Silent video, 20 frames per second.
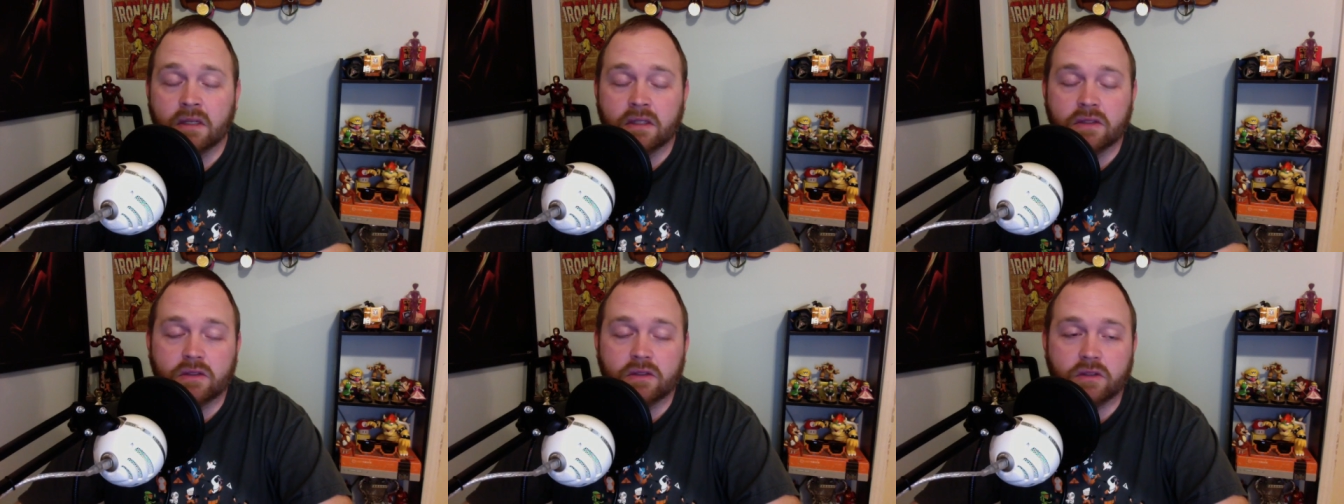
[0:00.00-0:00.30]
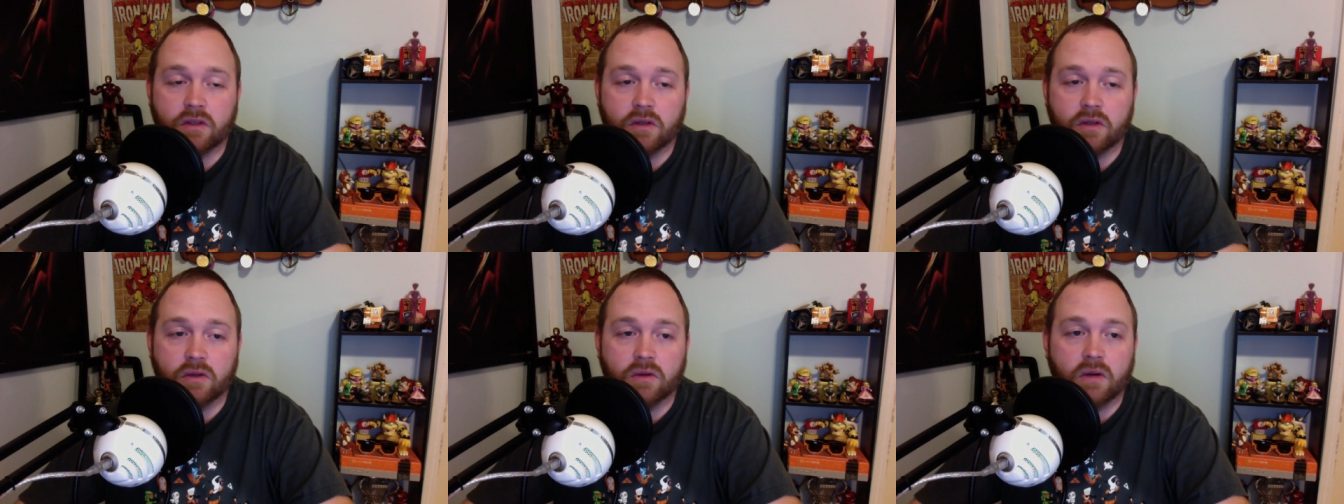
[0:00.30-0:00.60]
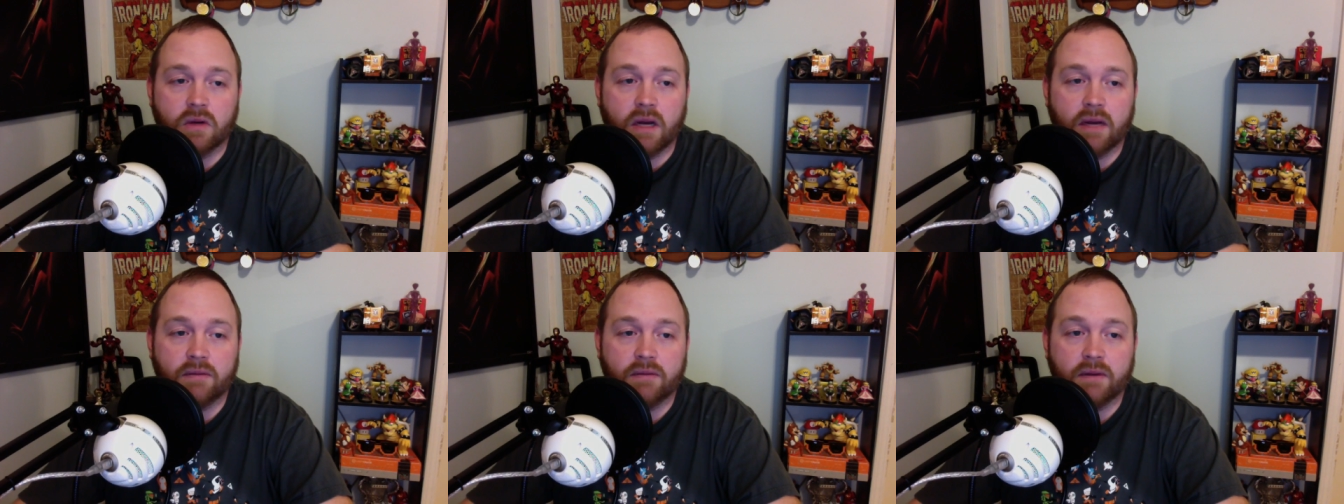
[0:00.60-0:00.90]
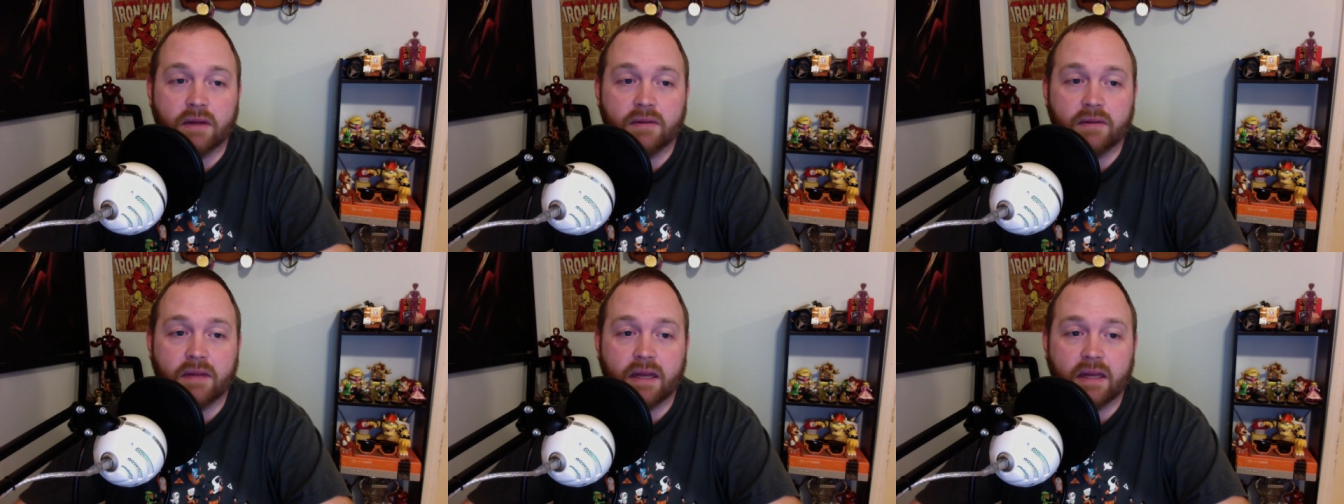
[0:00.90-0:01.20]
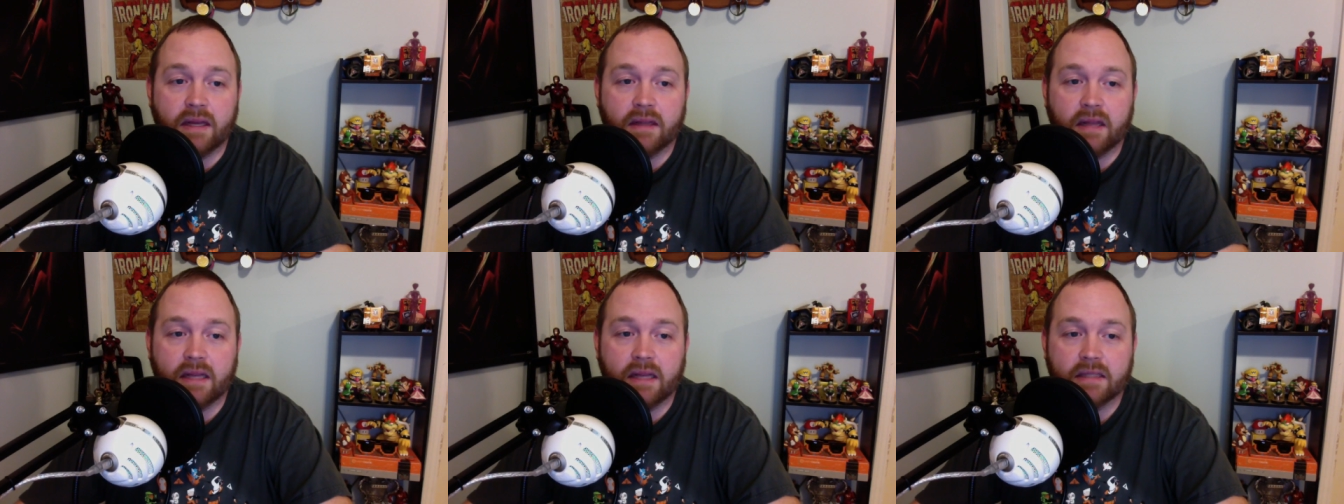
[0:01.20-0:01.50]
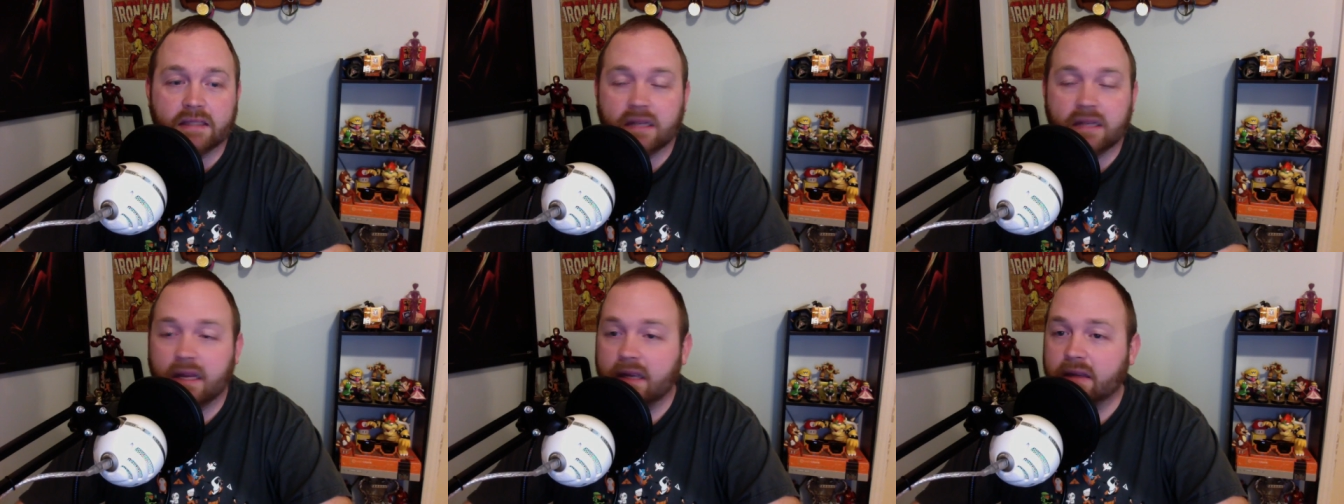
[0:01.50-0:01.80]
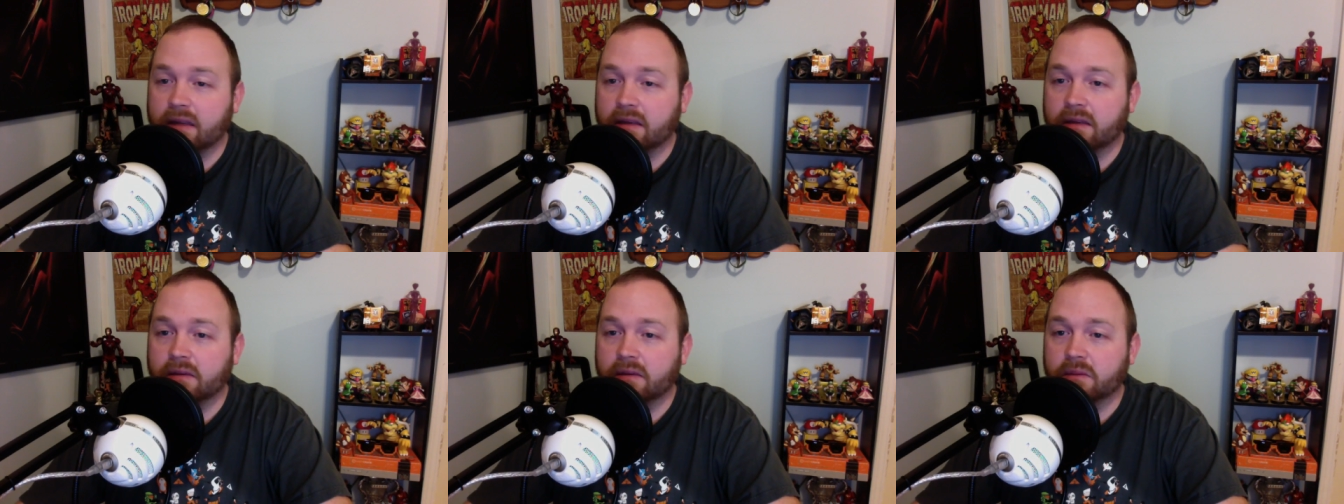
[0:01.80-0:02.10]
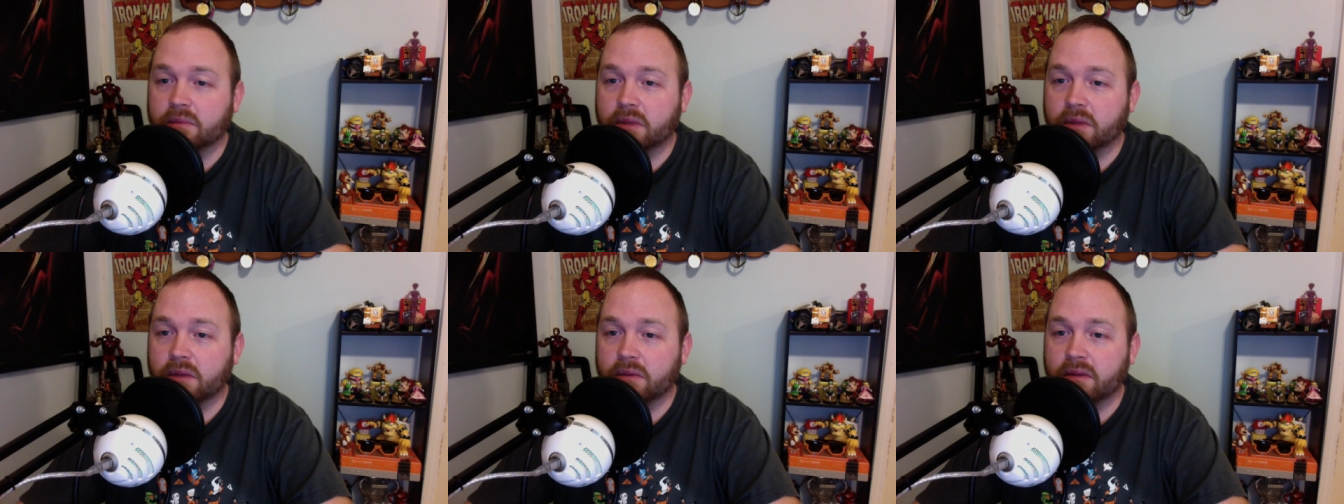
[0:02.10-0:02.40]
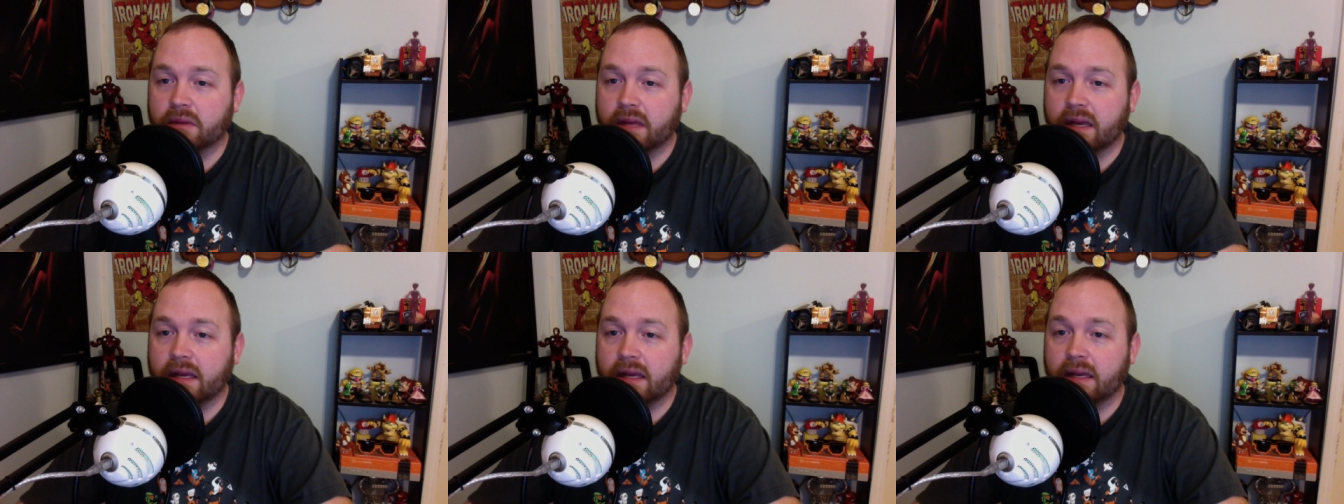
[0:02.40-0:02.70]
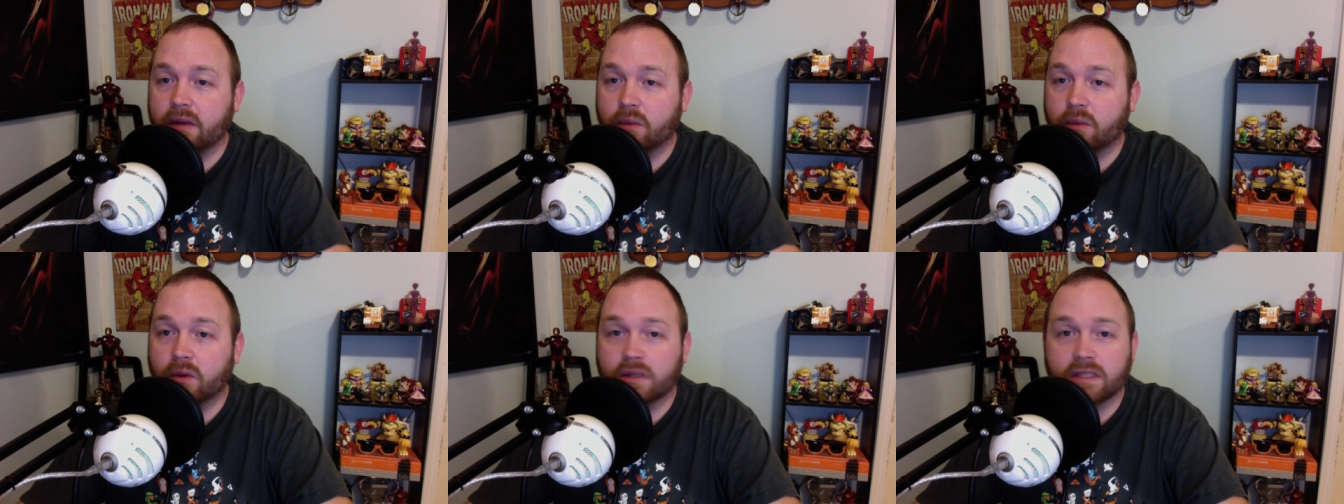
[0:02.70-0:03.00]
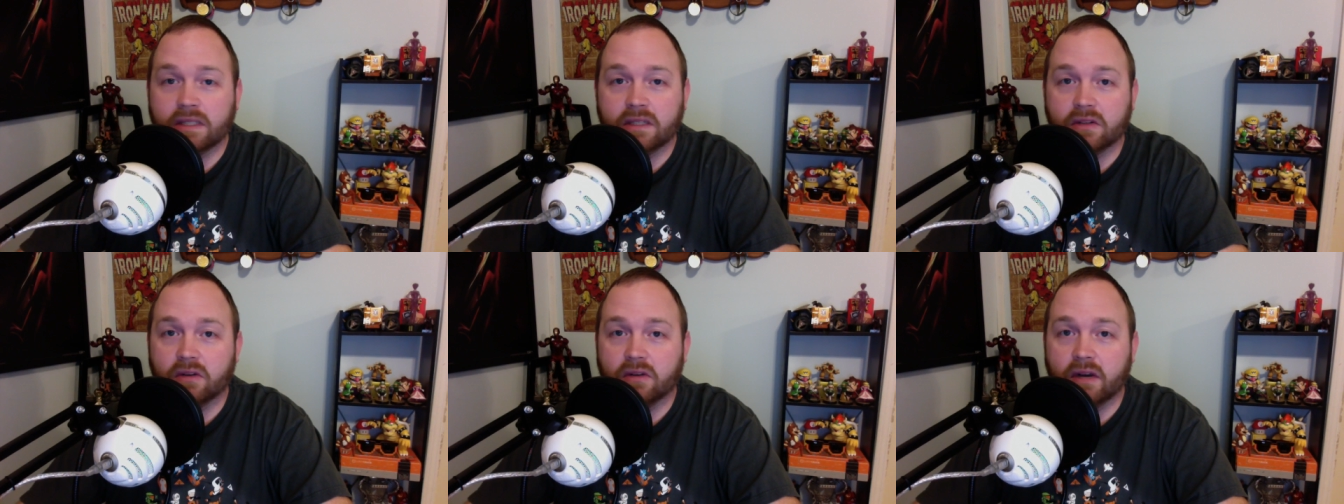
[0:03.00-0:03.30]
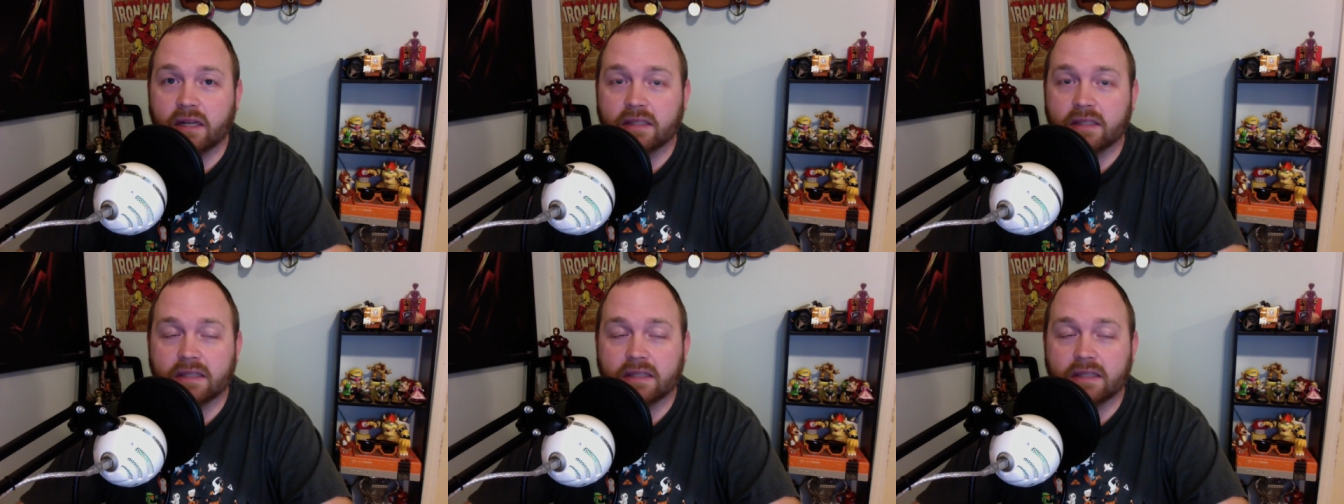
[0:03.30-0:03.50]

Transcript: So I found that last night and I was playing with that, and it works out great.